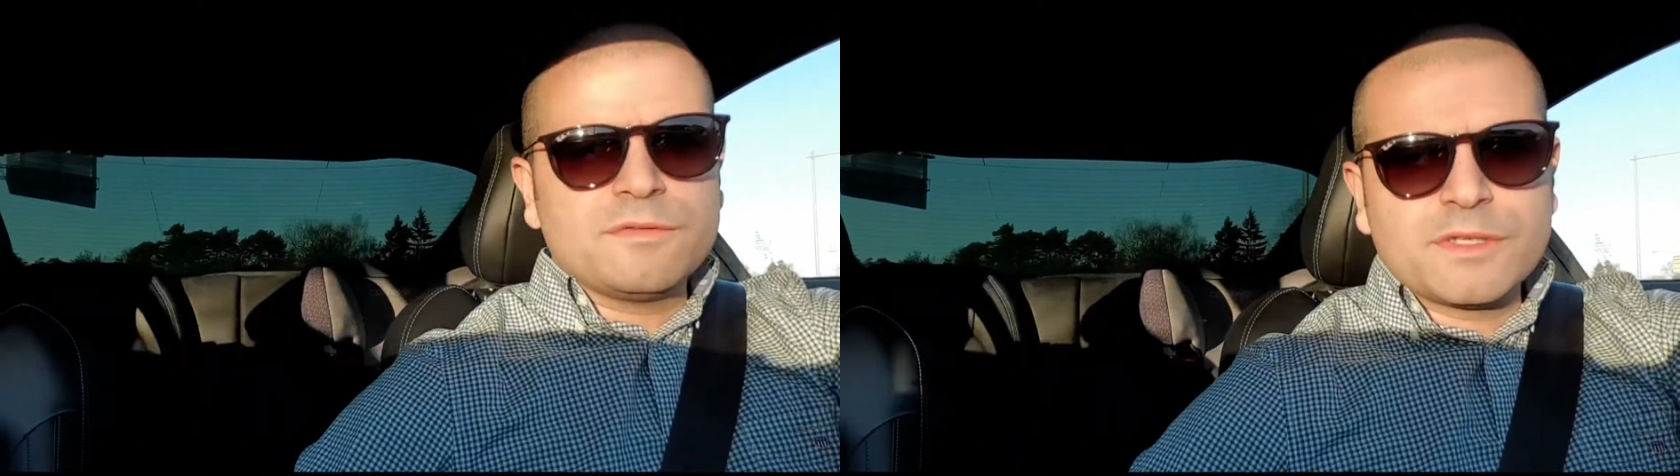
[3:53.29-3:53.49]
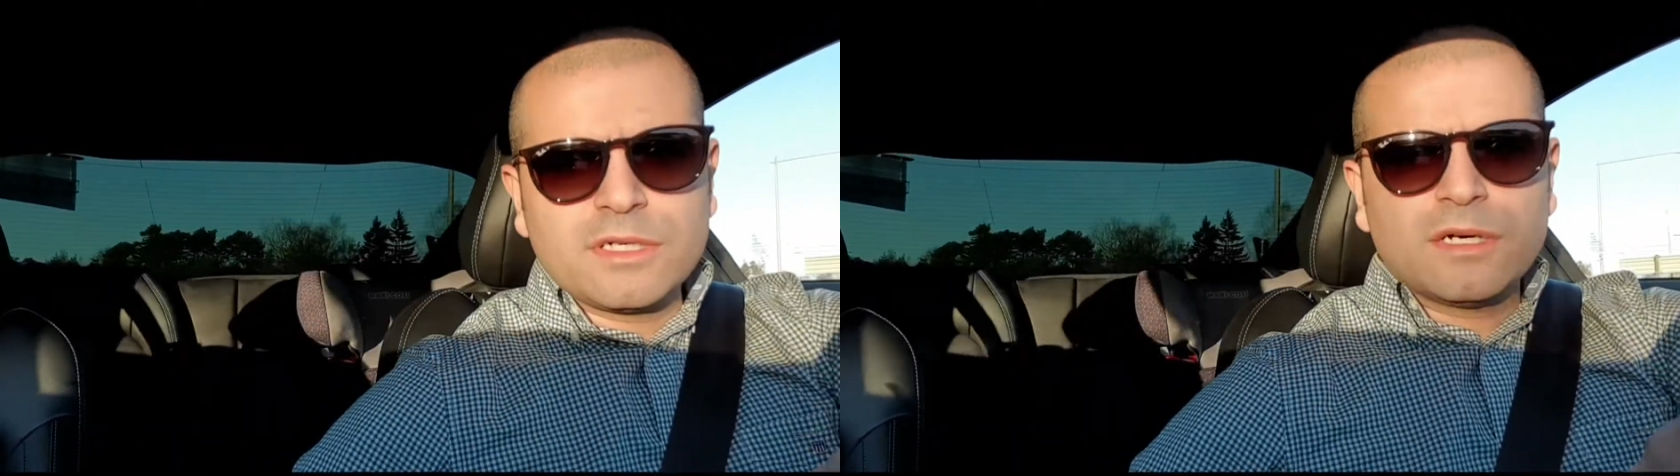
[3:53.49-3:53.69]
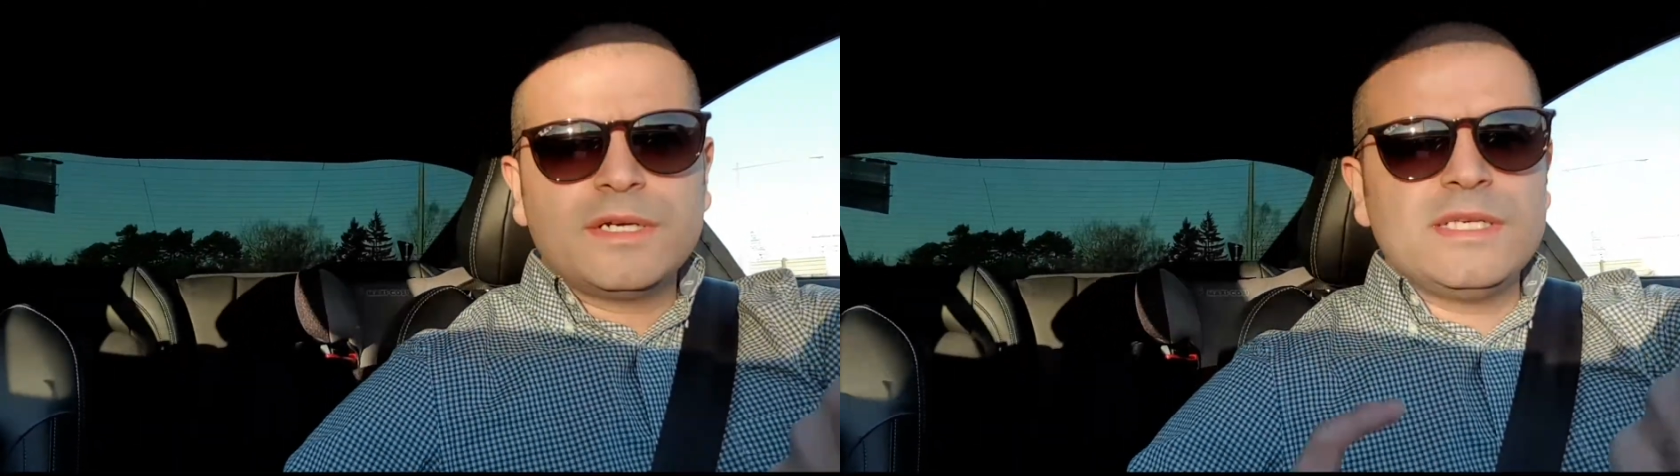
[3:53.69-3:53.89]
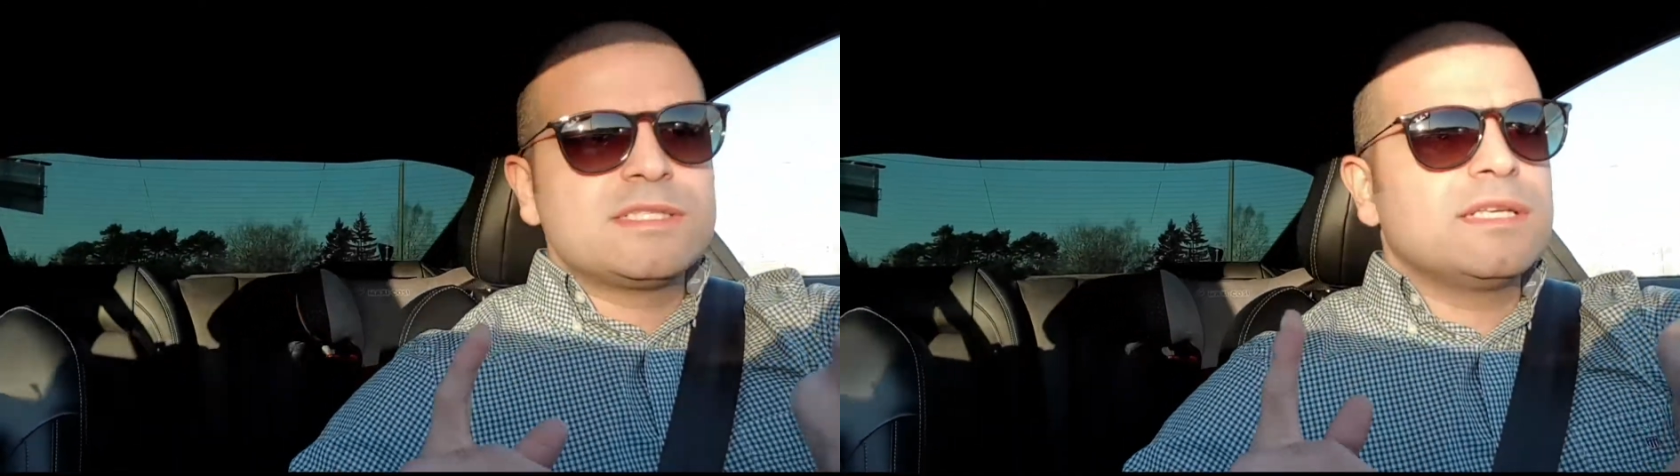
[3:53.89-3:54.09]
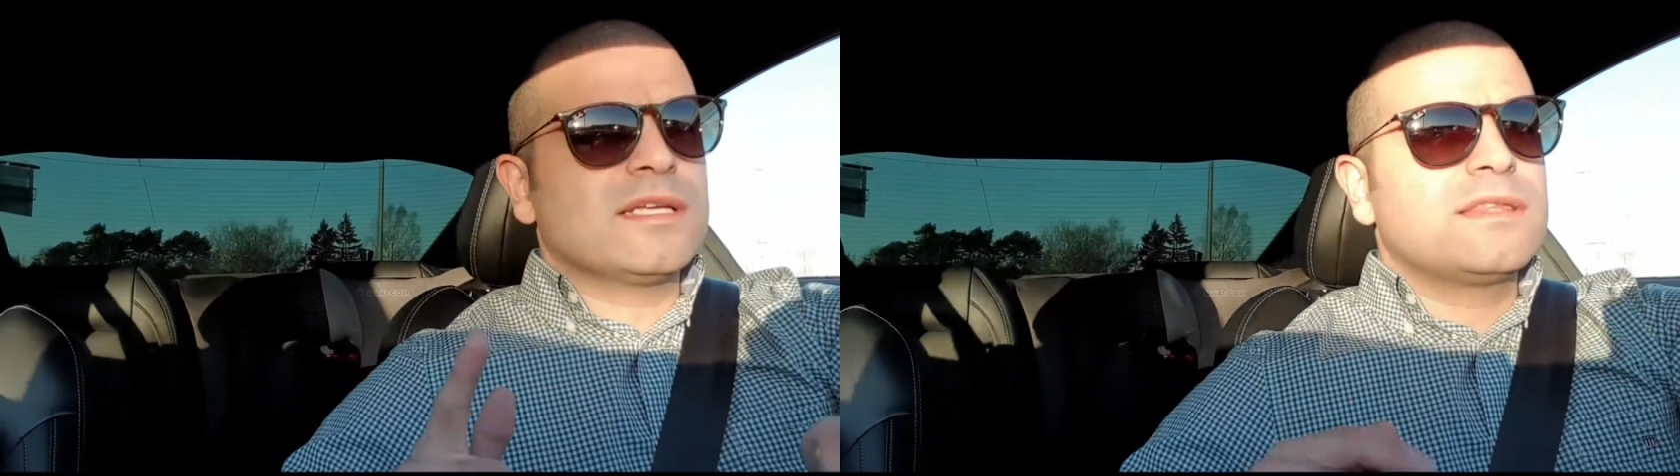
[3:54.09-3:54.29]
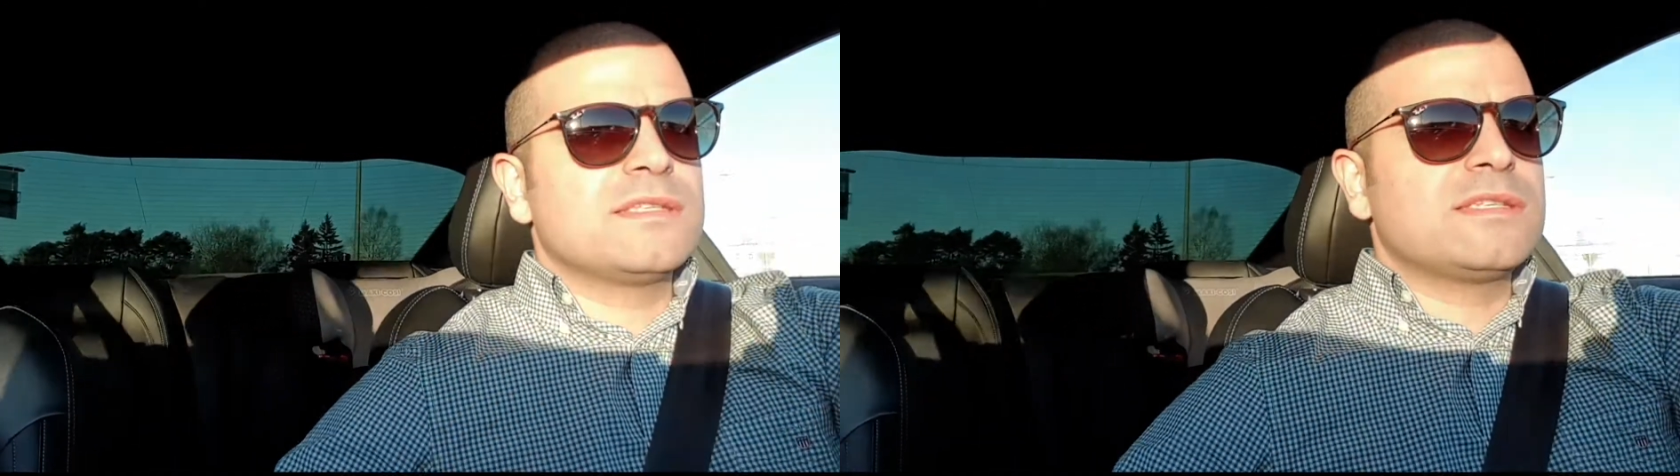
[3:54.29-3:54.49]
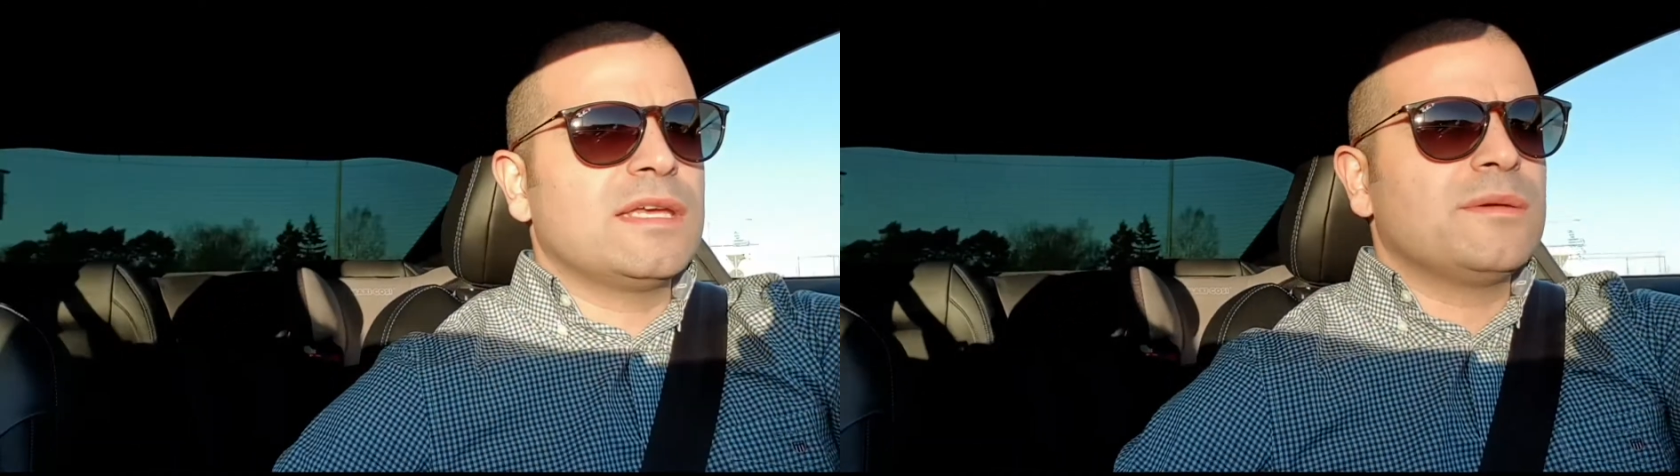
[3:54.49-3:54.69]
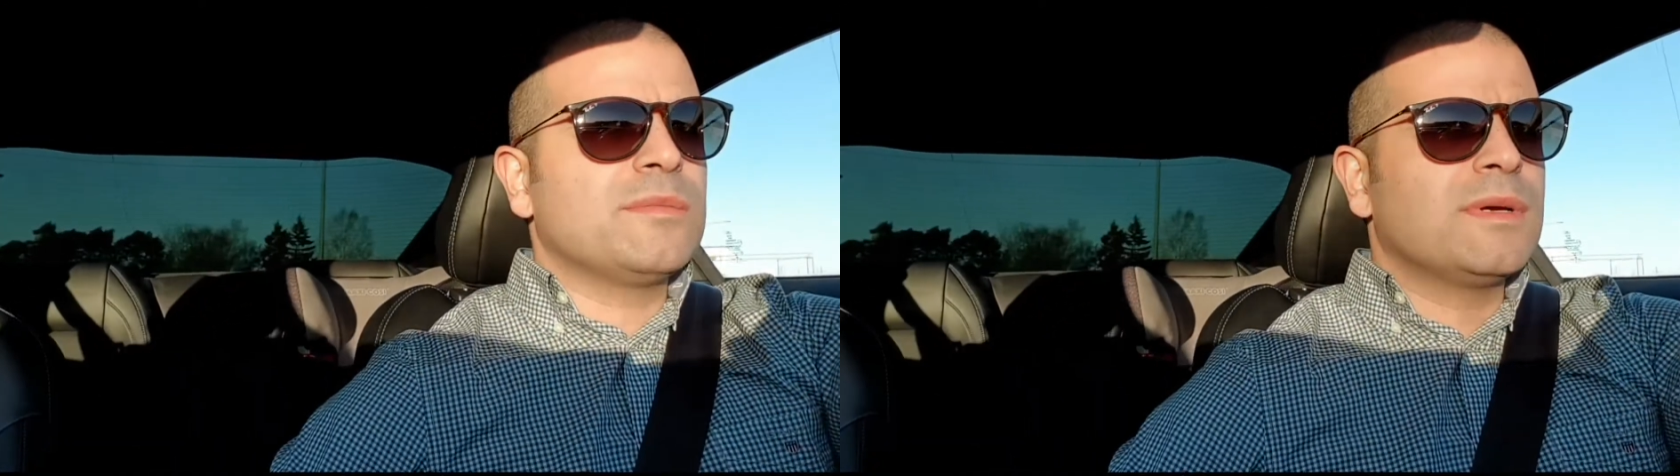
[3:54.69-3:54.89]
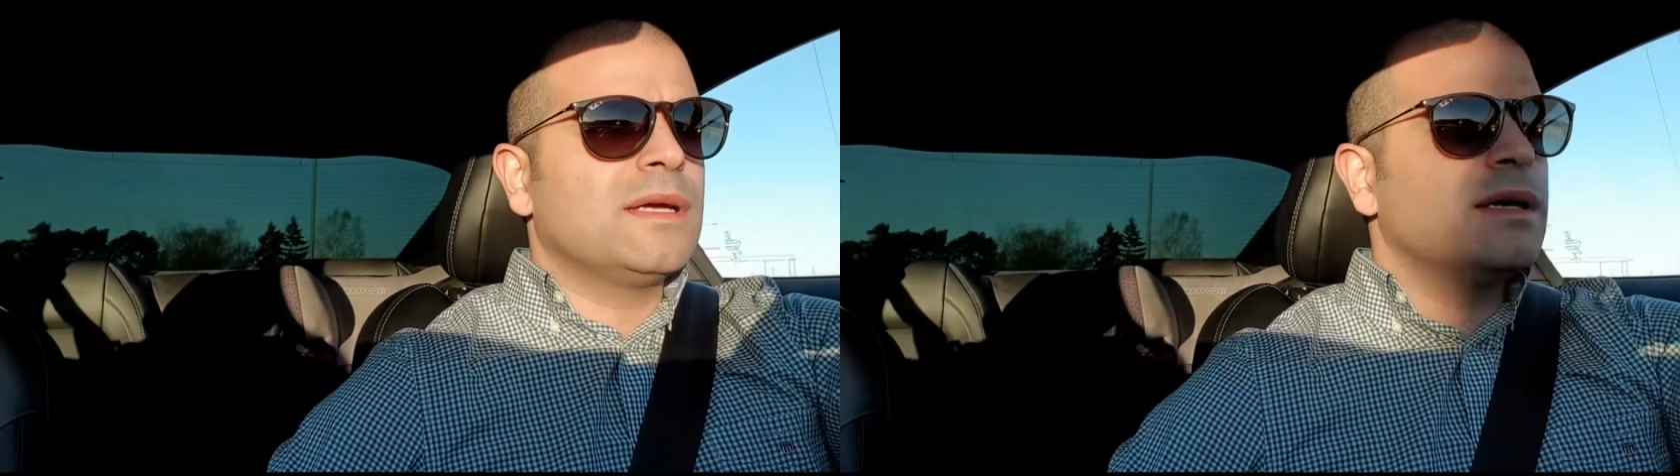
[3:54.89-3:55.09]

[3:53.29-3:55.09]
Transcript: of the car is not the same